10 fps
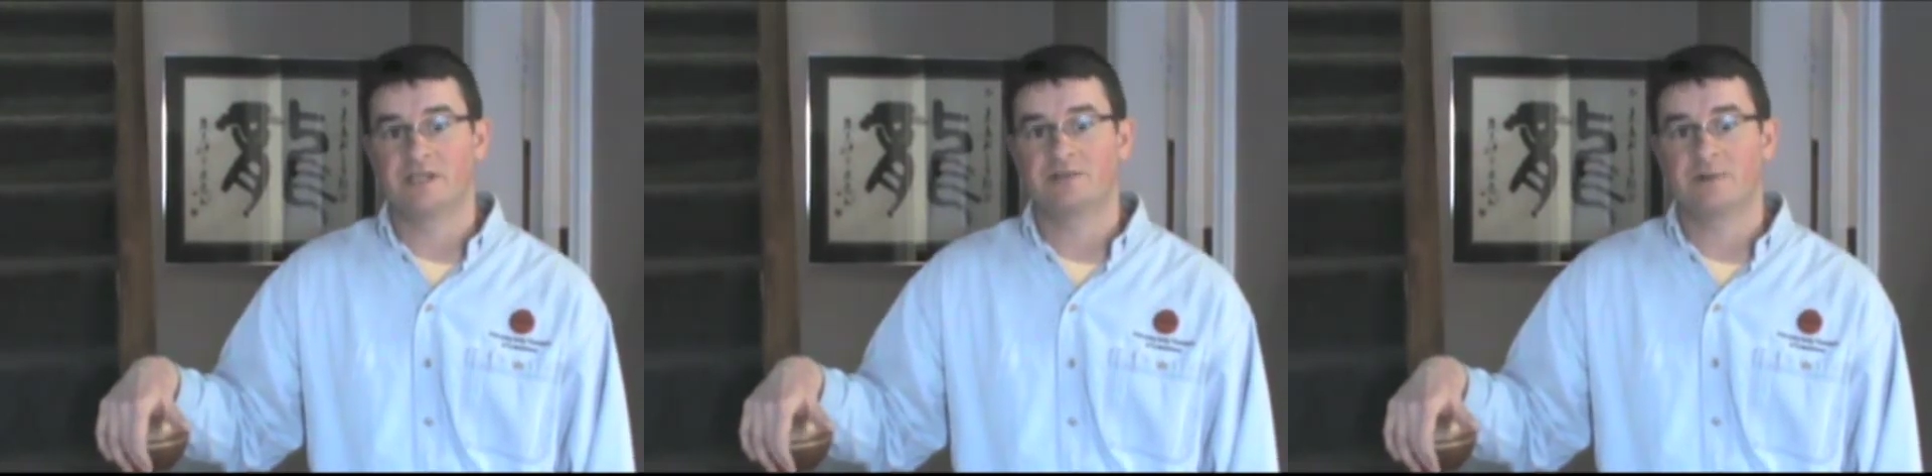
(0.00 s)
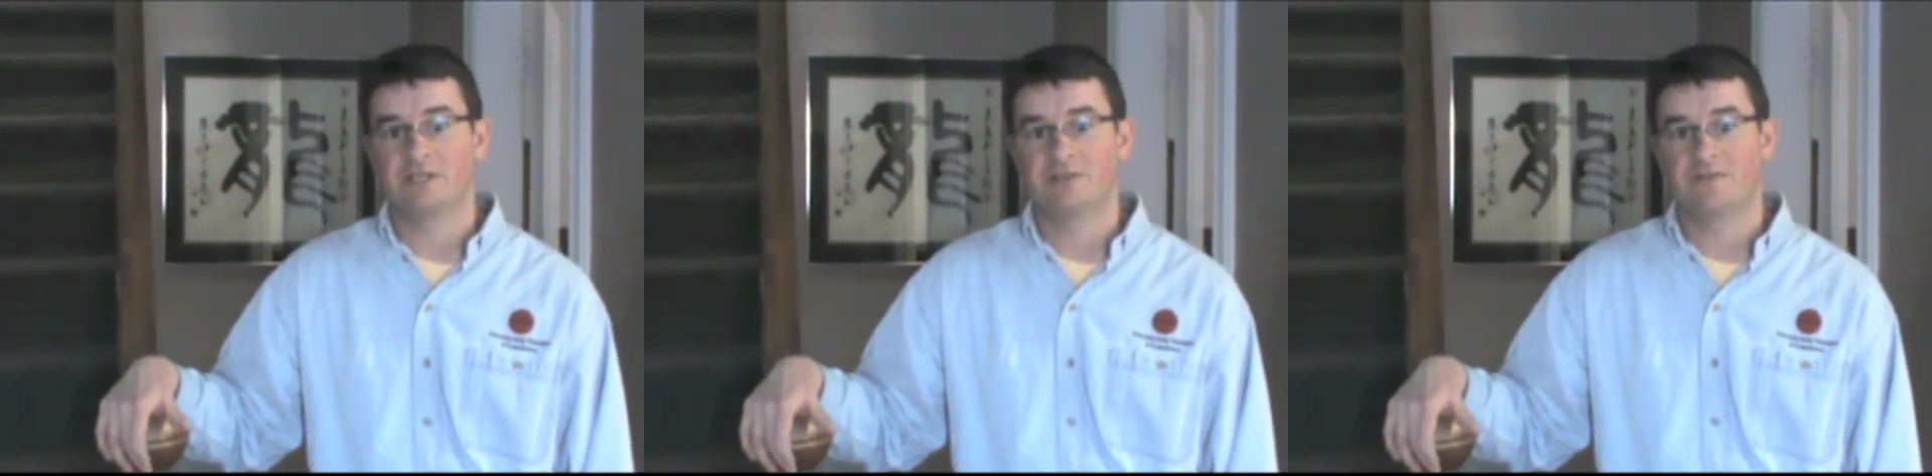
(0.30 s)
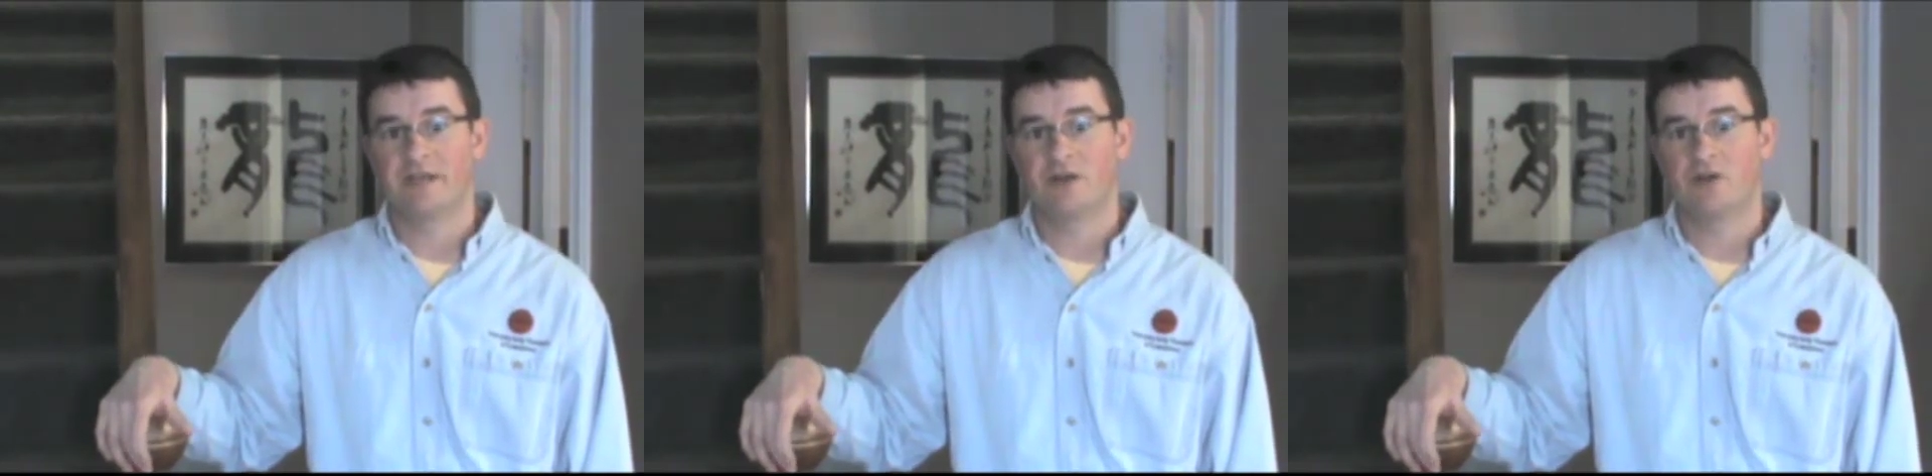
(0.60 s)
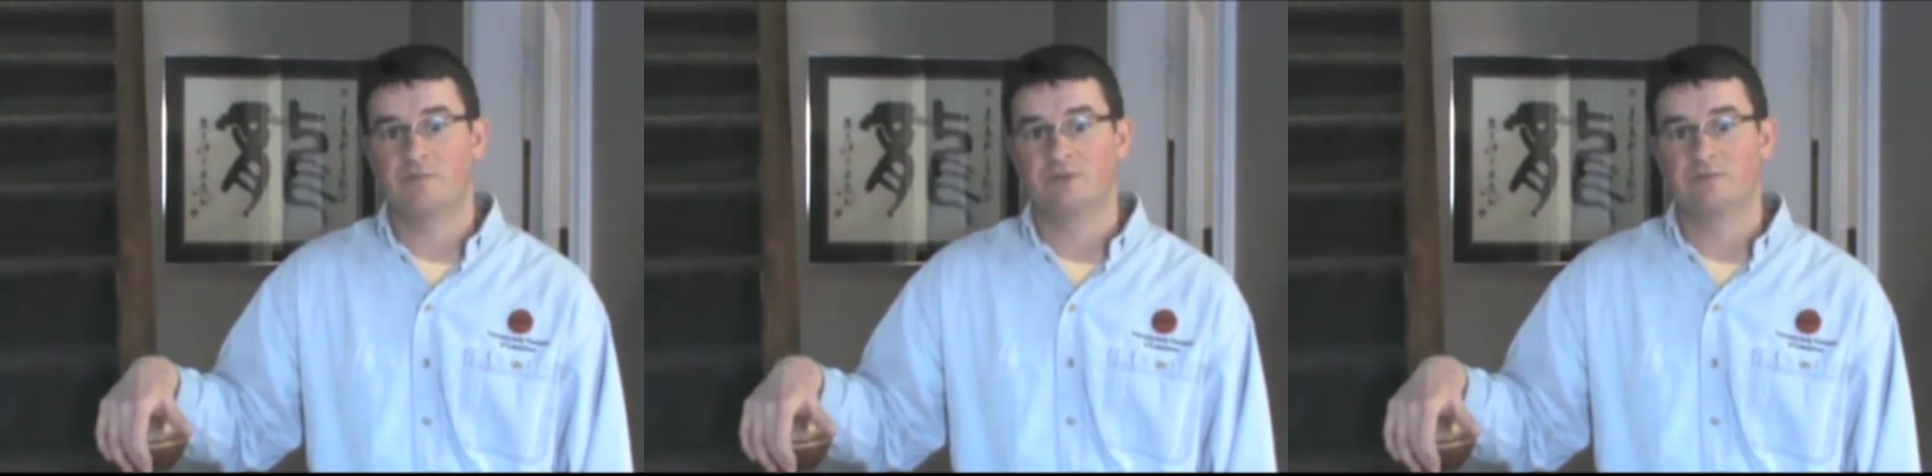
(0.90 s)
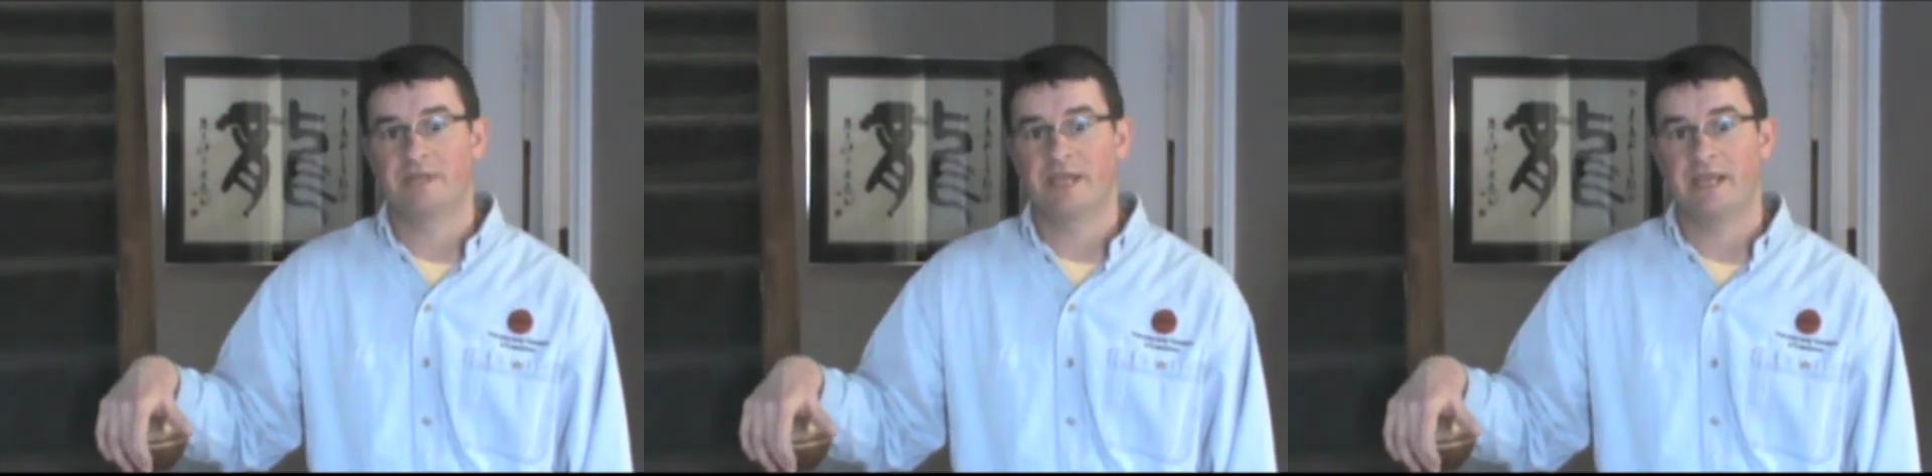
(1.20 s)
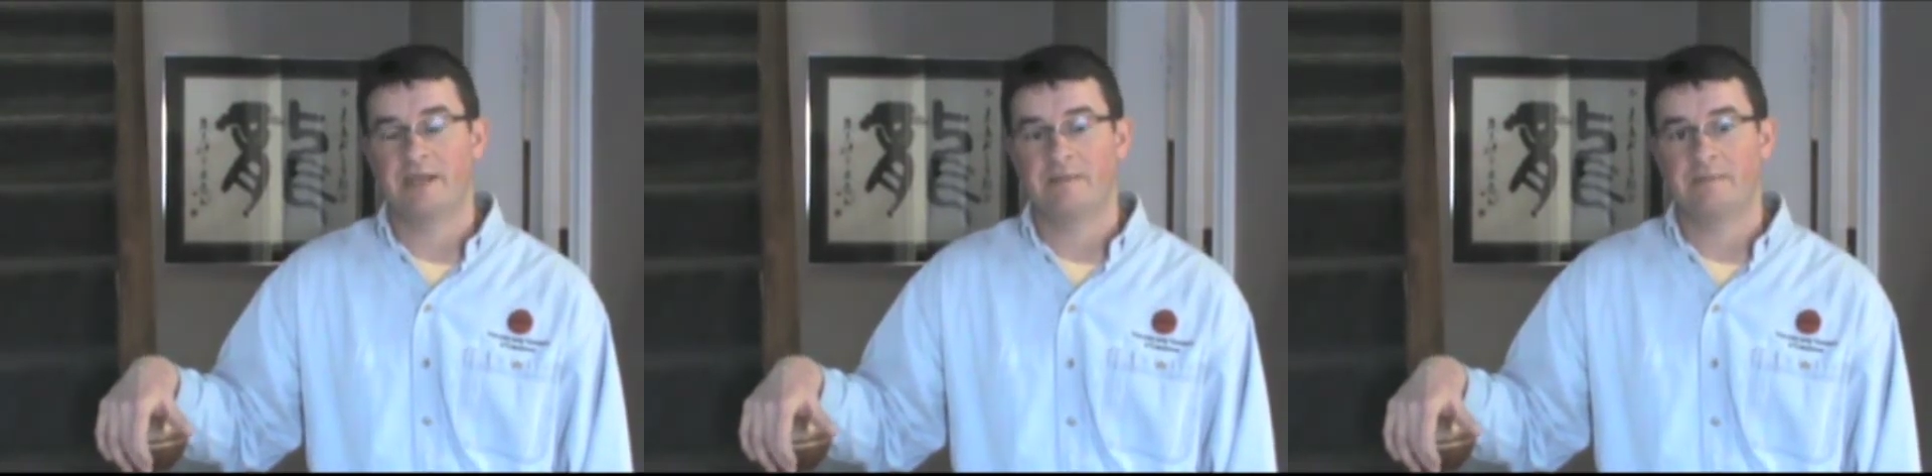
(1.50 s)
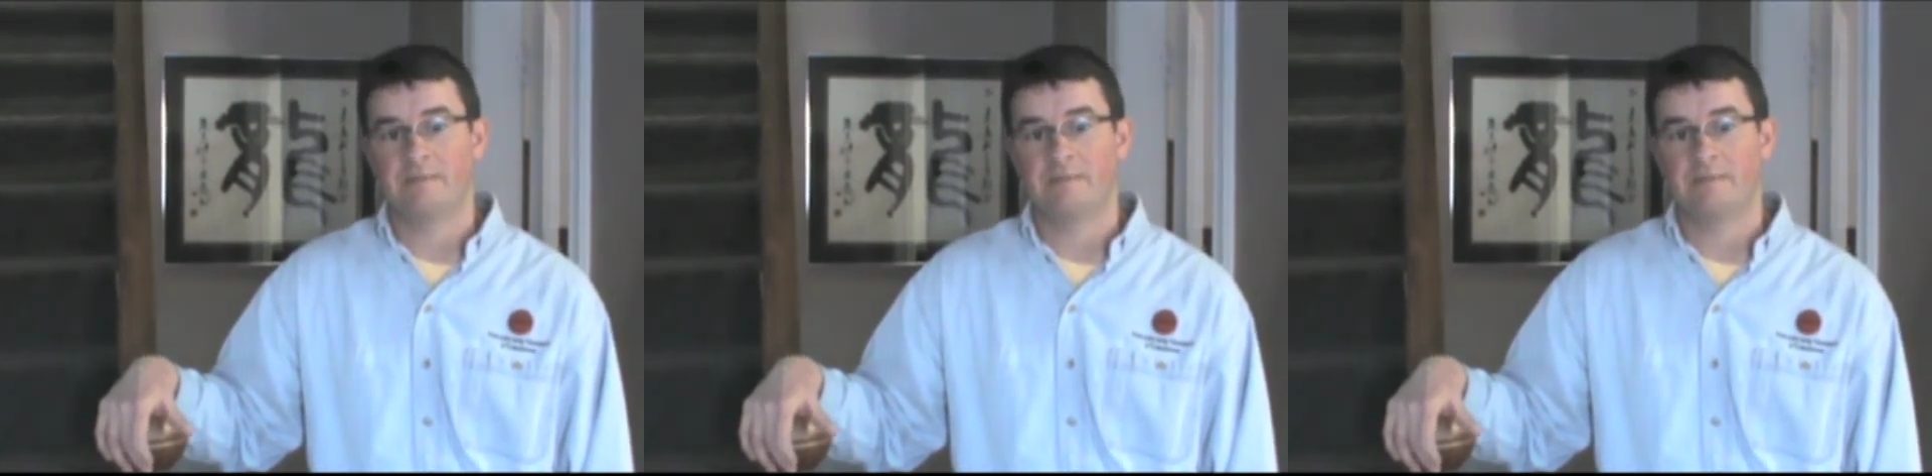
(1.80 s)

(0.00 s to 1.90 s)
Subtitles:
as much of that home as we can.